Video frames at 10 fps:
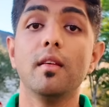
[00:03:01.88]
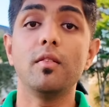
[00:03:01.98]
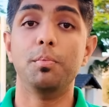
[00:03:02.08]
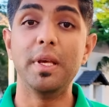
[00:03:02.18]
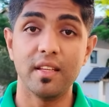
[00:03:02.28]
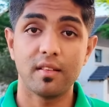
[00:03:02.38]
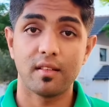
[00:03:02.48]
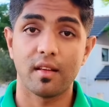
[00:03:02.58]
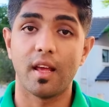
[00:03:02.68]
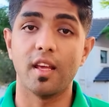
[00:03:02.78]
This
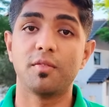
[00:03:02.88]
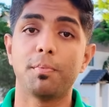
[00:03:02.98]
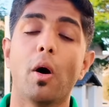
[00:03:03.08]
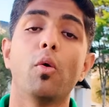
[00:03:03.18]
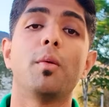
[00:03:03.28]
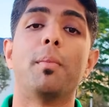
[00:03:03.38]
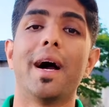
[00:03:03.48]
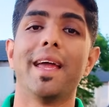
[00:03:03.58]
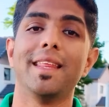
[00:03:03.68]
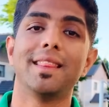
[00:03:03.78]
beast is powered
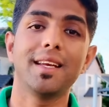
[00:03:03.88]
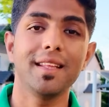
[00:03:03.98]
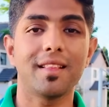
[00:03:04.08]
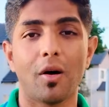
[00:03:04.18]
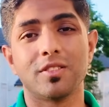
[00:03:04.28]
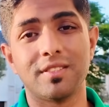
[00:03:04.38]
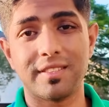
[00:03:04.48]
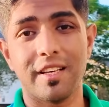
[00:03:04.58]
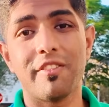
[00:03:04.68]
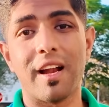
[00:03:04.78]
by a
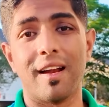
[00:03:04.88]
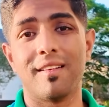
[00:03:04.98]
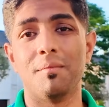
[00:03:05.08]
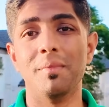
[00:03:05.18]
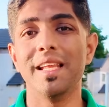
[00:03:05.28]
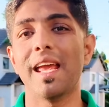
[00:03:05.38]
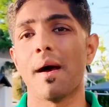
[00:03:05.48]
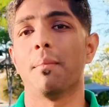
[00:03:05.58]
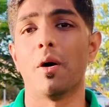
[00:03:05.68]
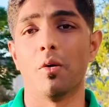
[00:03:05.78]
3700
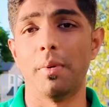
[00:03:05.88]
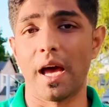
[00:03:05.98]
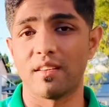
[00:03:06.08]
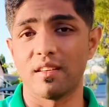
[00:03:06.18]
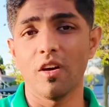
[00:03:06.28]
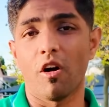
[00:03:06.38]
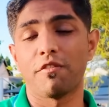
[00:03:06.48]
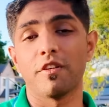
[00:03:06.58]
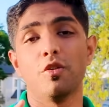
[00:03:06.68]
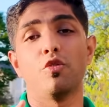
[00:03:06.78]
milliamp hour battery,
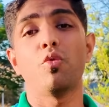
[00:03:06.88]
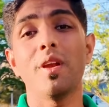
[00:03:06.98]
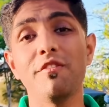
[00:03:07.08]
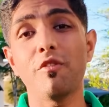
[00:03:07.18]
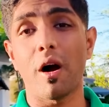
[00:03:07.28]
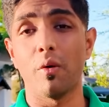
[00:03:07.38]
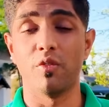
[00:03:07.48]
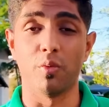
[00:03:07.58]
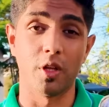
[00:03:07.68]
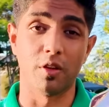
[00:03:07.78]
offering you 24
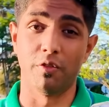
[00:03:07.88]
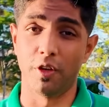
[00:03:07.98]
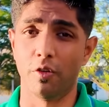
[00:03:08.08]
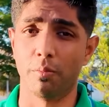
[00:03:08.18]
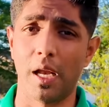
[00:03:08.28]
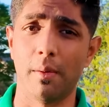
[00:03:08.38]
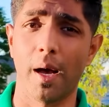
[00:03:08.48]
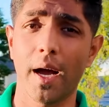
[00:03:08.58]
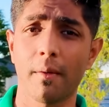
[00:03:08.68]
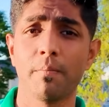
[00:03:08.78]
hours worth of video
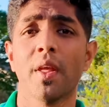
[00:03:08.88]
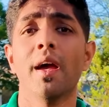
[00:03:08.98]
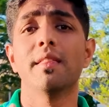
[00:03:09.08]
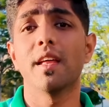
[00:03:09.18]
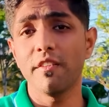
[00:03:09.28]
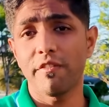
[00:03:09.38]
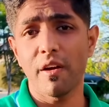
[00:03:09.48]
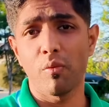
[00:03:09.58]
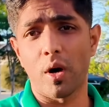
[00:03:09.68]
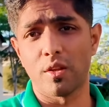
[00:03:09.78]
playback,
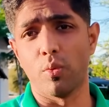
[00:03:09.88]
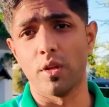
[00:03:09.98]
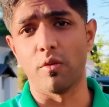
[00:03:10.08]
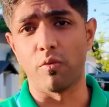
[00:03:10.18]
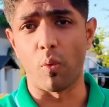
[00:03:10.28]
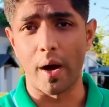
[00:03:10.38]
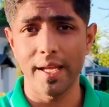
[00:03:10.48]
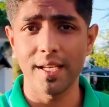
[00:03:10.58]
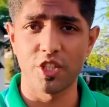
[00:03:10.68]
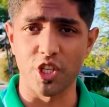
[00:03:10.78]
35 watts worth of
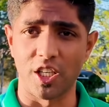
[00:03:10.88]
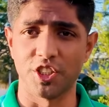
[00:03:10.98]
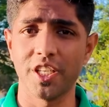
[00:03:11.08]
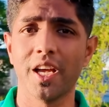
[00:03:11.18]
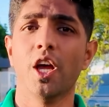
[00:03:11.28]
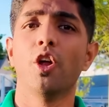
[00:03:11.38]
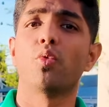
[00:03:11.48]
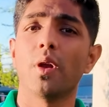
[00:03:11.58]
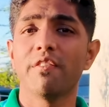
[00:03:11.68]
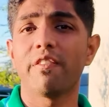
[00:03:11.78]
wired charging,
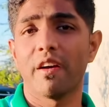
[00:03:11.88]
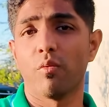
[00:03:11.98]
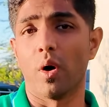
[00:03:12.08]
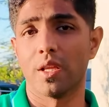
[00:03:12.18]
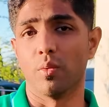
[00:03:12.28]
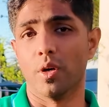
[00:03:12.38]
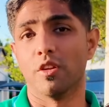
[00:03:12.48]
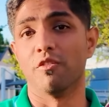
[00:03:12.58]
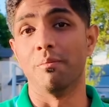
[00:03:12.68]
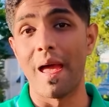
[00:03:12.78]
25 watts
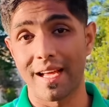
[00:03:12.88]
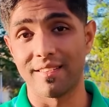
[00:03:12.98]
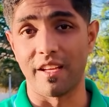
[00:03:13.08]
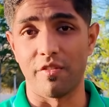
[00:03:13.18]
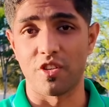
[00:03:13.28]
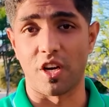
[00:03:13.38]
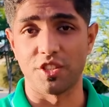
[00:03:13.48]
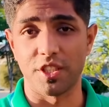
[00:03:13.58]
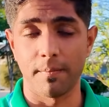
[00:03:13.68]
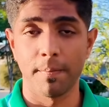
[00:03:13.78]
worth of MagSafe
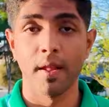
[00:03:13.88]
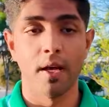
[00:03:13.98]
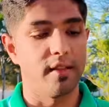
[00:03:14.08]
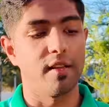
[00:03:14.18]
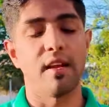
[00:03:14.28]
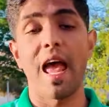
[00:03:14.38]
charging. There's